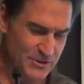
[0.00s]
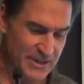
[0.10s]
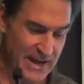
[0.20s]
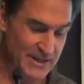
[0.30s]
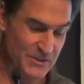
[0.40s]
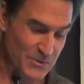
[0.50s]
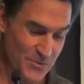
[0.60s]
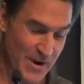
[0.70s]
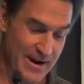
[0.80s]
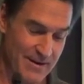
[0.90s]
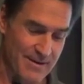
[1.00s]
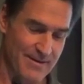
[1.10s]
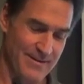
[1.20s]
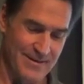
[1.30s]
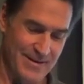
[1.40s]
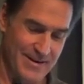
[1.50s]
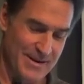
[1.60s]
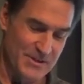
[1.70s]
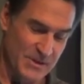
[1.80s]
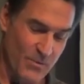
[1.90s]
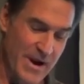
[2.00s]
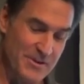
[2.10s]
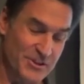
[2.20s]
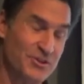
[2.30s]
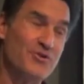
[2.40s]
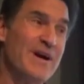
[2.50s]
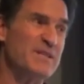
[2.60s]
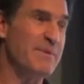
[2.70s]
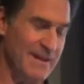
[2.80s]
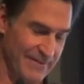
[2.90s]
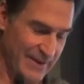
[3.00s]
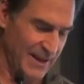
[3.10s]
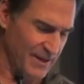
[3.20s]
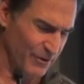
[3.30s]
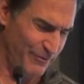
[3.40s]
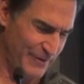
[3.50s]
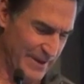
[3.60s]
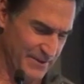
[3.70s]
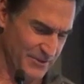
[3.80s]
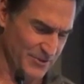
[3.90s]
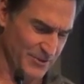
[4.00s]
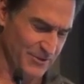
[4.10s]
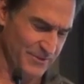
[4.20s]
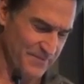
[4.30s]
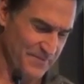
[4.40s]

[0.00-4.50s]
She has to wear, she wears a dress made of eagle feathers